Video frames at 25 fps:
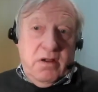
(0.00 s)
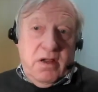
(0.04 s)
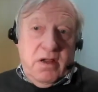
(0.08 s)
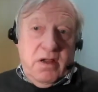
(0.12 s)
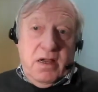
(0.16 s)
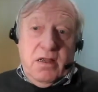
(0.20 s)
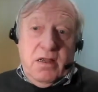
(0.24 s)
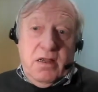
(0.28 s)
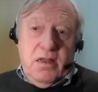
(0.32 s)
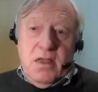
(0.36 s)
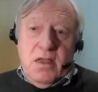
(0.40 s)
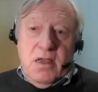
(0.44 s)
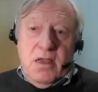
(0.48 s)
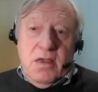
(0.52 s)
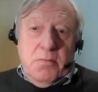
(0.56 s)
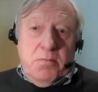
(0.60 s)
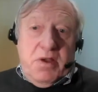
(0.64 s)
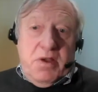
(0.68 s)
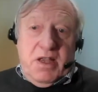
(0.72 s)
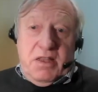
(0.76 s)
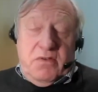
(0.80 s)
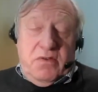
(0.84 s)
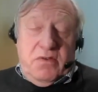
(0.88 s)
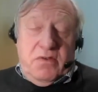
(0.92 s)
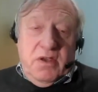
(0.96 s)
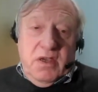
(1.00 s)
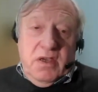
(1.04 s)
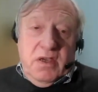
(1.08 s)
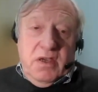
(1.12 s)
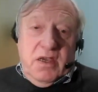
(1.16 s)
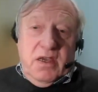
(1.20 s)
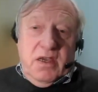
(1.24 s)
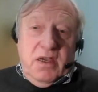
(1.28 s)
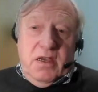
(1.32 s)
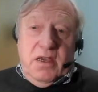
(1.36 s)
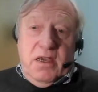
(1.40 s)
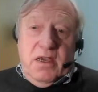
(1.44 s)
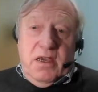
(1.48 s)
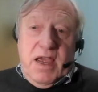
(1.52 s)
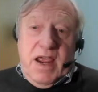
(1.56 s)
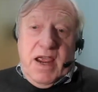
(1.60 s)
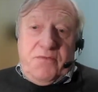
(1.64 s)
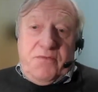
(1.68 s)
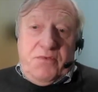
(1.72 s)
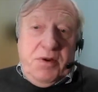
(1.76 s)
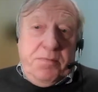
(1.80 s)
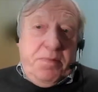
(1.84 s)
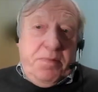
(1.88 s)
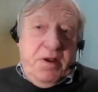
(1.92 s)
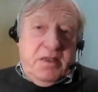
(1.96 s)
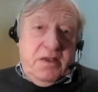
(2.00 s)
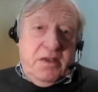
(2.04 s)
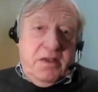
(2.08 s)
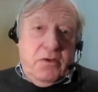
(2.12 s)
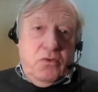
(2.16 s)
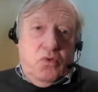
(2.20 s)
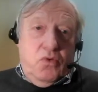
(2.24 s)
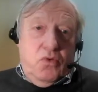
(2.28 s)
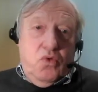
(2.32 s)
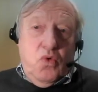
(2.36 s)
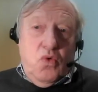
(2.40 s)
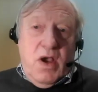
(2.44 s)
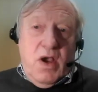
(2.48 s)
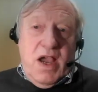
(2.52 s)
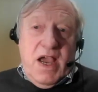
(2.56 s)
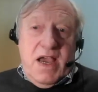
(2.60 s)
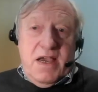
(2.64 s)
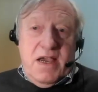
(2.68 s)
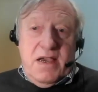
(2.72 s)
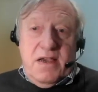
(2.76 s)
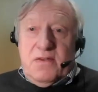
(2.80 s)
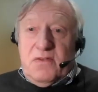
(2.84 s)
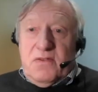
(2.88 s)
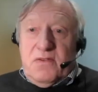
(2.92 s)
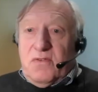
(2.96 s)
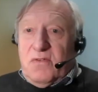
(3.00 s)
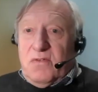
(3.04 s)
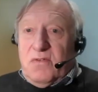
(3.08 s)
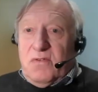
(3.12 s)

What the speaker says: Yeah, but everybody who has,